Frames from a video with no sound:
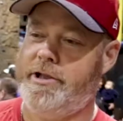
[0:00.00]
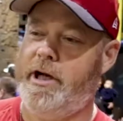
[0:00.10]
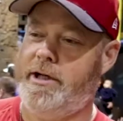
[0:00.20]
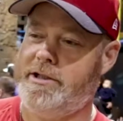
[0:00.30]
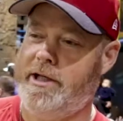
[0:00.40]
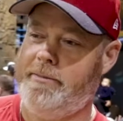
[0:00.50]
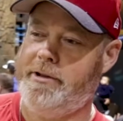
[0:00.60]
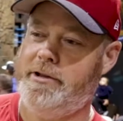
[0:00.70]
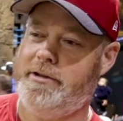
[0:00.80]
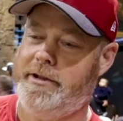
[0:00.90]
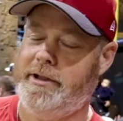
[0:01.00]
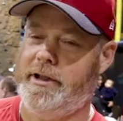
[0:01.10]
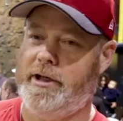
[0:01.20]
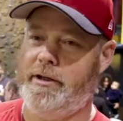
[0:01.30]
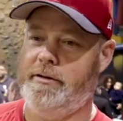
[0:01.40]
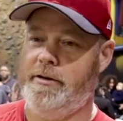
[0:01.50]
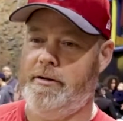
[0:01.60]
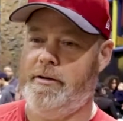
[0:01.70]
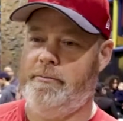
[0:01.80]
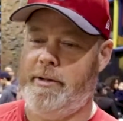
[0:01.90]
got accepted to the uh,
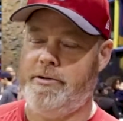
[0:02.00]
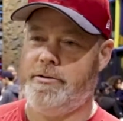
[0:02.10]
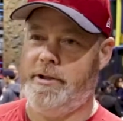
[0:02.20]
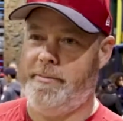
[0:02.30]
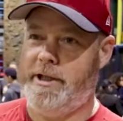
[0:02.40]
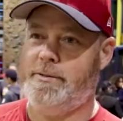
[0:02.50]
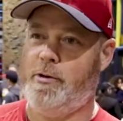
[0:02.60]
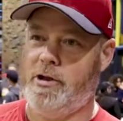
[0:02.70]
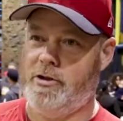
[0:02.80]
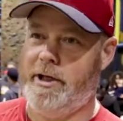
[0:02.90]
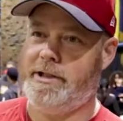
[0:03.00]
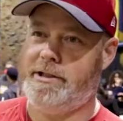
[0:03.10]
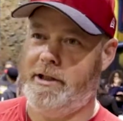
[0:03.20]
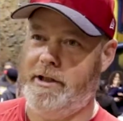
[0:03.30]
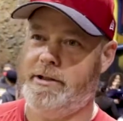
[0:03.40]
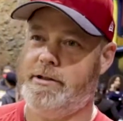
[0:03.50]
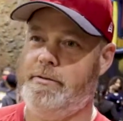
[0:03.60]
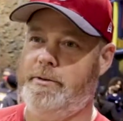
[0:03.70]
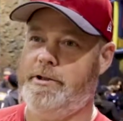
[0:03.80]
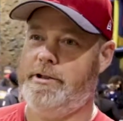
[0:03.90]
Major League Baseball Grit Series,
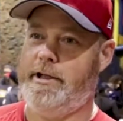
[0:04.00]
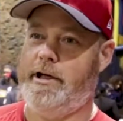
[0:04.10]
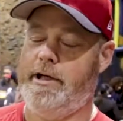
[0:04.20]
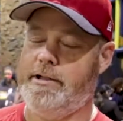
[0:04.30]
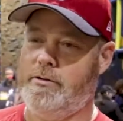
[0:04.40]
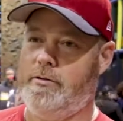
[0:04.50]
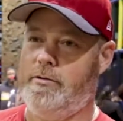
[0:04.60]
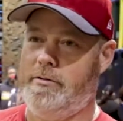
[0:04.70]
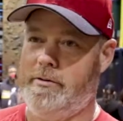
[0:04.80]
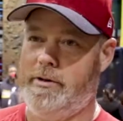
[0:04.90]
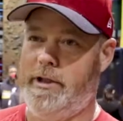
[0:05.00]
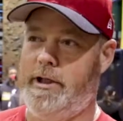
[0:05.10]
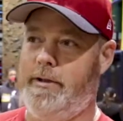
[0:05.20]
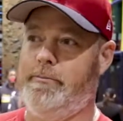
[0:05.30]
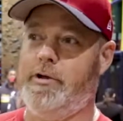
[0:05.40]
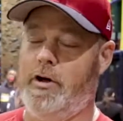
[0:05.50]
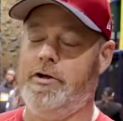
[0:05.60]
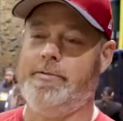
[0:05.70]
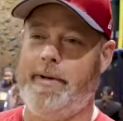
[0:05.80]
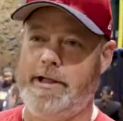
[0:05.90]
which is a high school uh,
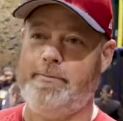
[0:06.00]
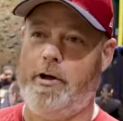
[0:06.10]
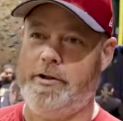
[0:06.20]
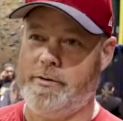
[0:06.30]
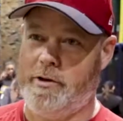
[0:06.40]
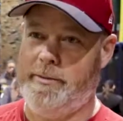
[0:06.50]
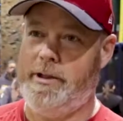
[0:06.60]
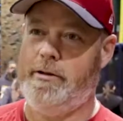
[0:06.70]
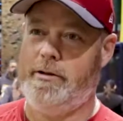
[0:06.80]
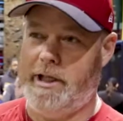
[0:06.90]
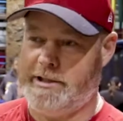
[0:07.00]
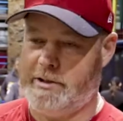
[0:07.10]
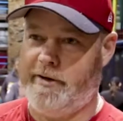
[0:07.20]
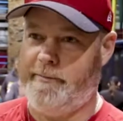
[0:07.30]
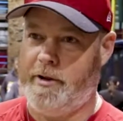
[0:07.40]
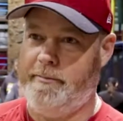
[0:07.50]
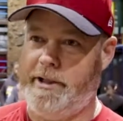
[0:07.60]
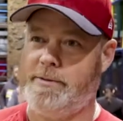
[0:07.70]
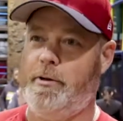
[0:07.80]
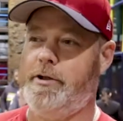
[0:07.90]
girls baseball tournament, not softball,
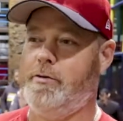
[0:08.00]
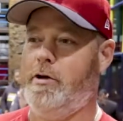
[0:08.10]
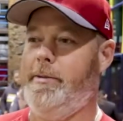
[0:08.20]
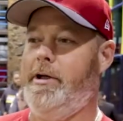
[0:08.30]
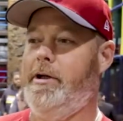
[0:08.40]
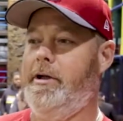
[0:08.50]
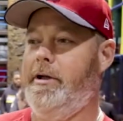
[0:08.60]
baseball tournament.